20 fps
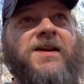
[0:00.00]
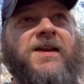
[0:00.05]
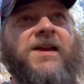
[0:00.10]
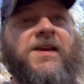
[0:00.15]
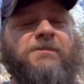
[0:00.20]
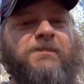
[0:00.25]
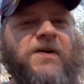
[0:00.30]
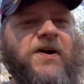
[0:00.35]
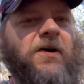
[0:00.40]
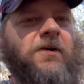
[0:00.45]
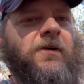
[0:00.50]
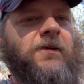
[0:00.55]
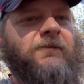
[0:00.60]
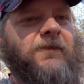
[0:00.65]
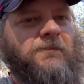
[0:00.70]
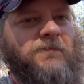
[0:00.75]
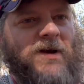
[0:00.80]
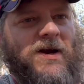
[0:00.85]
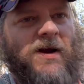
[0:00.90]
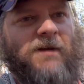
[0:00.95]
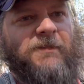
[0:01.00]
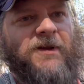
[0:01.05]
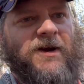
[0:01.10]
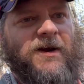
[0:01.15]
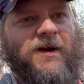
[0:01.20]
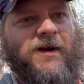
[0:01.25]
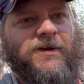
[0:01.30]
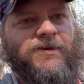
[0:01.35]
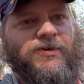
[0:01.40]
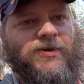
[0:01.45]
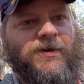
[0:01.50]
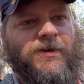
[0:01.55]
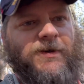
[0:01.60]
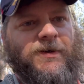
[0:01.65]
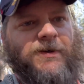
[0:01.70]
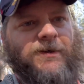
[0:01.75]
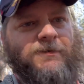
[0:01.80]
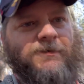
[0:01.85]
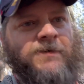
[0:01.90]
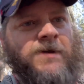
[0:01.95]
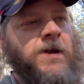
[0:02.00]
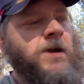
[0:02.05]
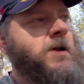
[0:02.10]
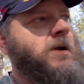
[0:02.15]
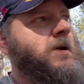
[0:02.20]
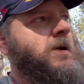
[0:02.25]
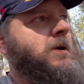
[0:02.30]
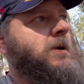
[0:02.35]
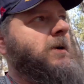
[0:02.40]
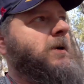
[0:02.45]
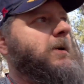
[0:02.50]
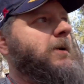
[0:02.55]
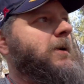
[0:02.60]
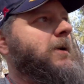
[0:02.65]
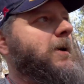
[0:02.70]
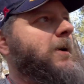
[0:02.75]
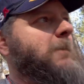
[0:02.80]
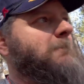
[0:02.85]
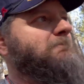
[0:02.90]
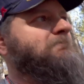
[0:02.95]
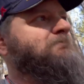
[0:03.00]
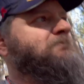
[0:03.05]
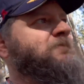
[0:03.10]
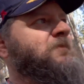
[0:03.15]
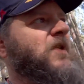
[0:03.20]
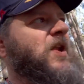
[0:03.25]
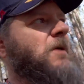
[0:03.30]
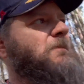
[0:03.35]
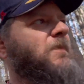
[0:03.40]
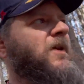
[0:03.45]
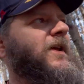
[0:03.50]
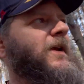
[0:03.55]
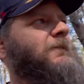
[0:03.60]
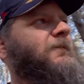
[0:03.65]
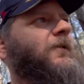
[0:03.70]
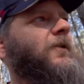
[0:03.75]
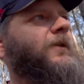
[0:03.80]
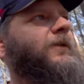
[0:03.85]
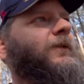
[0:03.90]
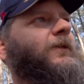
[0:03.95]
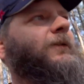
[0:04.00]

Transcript: keep the hurt from becoming an injury, you know. Plan for us